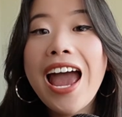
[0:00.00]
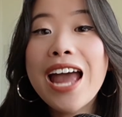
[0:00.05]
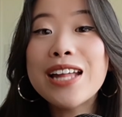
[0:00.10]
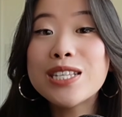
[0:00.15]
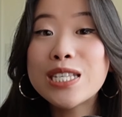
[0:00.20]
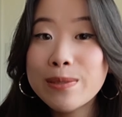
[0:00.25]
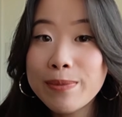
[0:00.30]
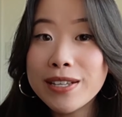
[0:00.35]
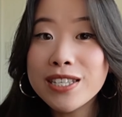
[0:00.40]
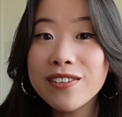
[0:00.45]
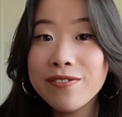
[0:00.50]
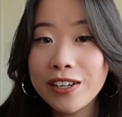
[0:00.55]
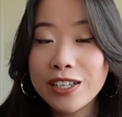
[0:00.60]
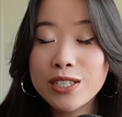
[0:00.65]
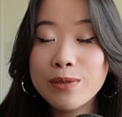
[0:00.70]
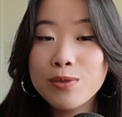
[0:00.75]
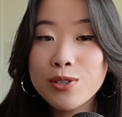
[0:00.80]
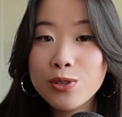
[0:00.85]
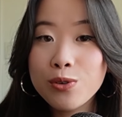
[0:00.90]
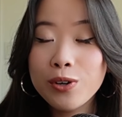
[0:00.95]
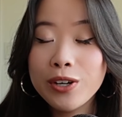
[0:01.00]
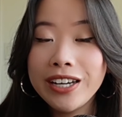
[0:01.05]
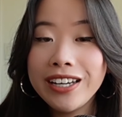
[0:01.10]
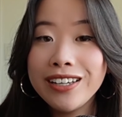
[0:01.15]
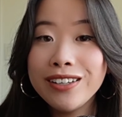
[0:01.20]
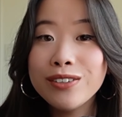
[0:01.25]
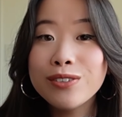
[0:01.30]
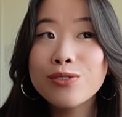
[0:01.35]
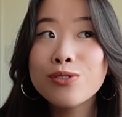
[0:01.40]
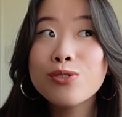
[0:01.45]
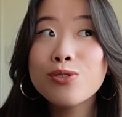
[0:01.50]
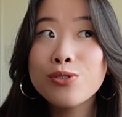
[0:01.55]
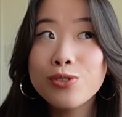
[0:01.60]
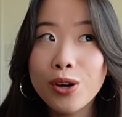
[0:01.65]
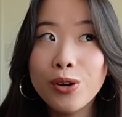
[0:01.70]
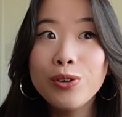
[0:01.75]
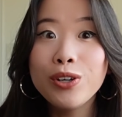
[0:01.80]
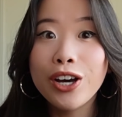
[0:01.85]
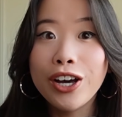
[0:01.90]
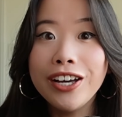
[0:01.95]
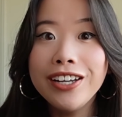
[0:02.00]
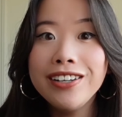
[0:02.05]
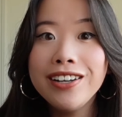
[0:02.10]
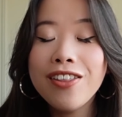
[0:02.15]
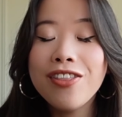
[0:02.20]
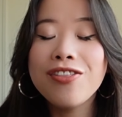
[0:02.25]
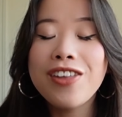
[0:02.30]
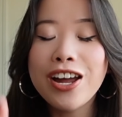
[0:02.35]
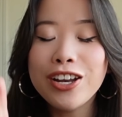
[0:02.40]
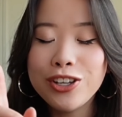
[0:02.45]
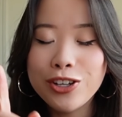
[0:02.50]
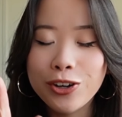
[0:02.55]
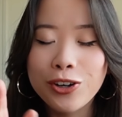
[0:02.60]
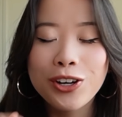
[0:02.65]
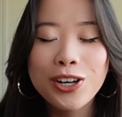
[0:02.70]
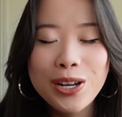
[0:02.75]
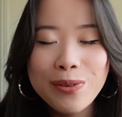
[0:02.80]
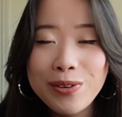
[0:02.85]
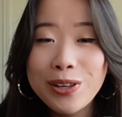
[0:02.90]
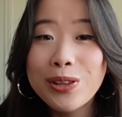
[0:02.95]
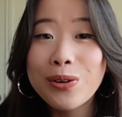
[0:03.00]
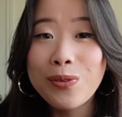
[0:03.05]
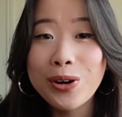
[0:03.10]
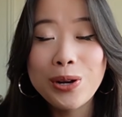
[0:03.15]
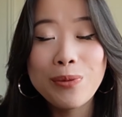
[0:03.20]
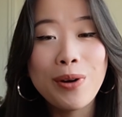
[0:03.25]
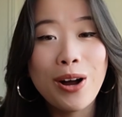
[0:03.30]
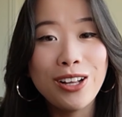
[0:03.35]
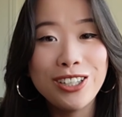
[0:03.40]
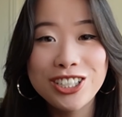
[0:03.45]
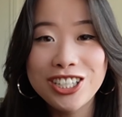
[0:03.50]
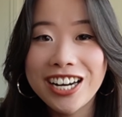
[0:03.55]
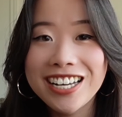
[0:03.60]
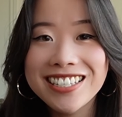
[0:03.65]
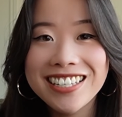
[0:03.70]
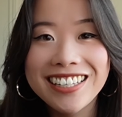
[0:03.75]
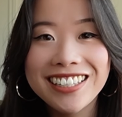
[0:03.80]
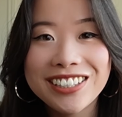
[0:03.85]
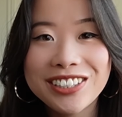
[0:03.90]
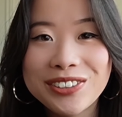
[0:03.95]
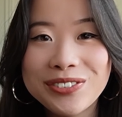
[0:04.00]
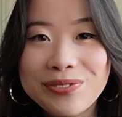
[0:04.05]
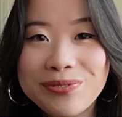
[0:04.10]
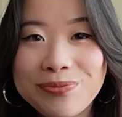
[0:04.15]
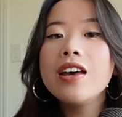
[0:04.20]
and spins a victim story so good that you're gonna be the one apologizing.